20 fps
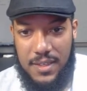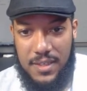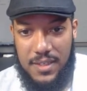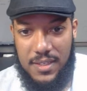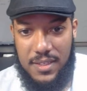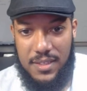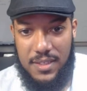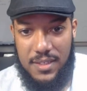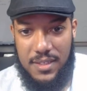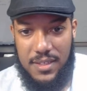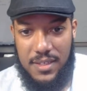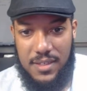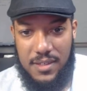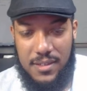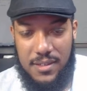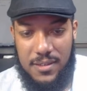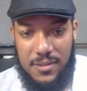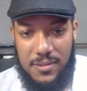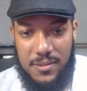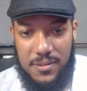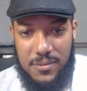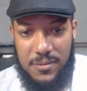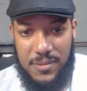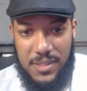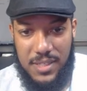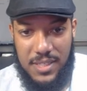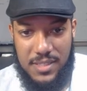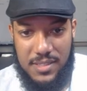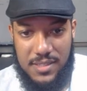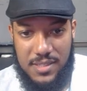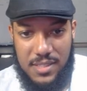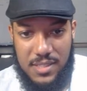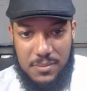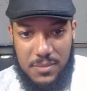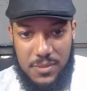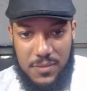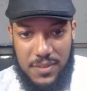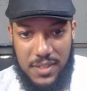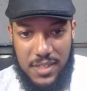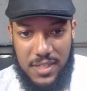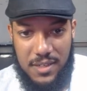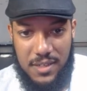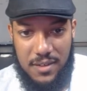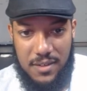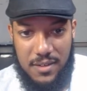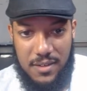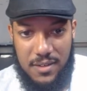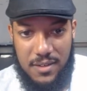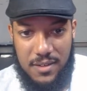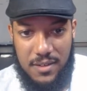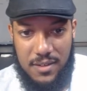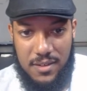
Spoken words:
And now we can just come over here.